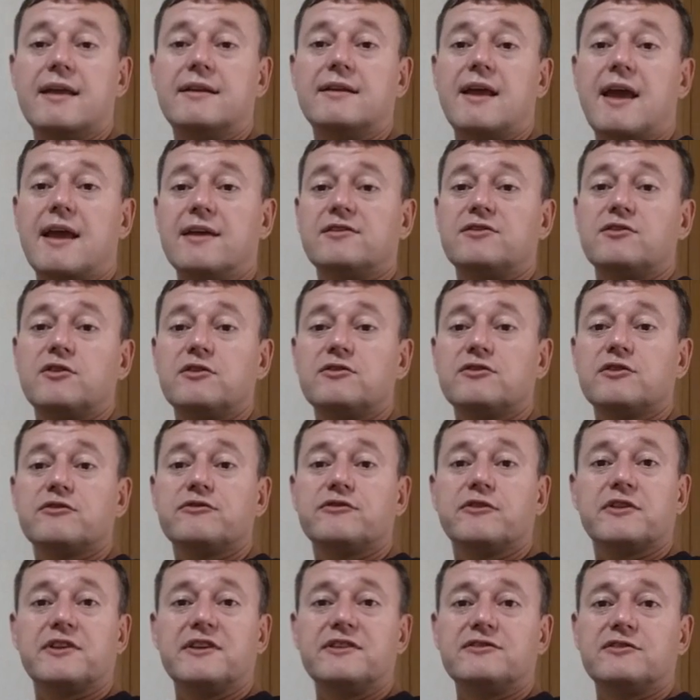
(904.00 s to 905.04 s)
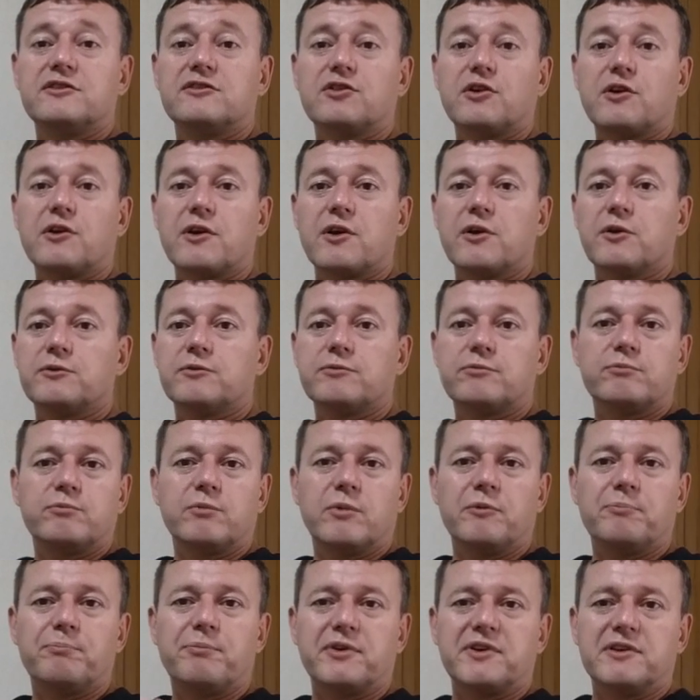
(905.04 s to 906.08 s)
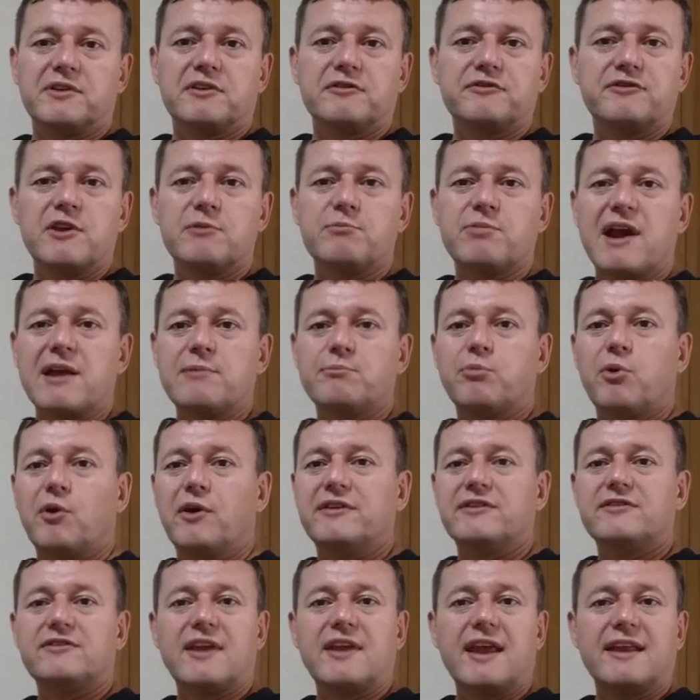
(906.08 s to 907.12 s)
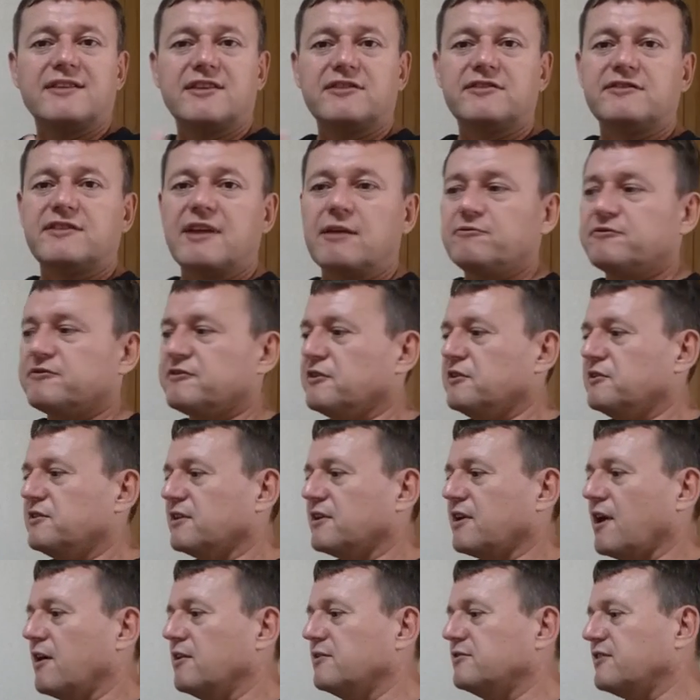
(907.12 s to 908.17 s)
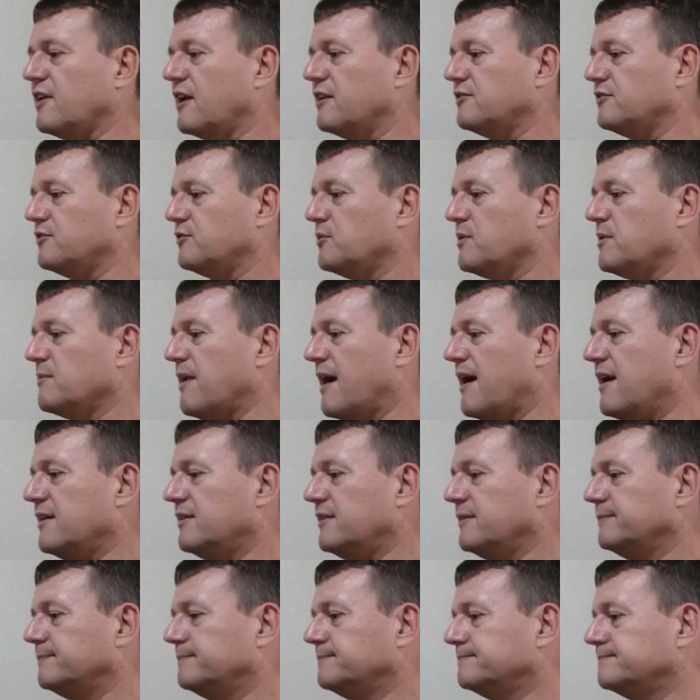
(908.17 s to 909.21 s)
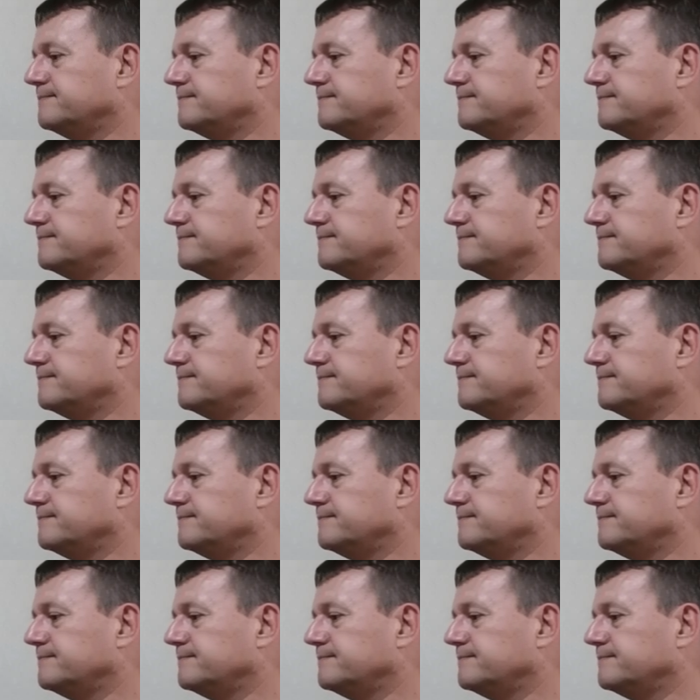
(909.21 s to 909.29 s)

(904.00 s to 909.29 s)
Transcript: and as usual for these tutorials, we'll put in a few breakpoints and just step through the code changes we made.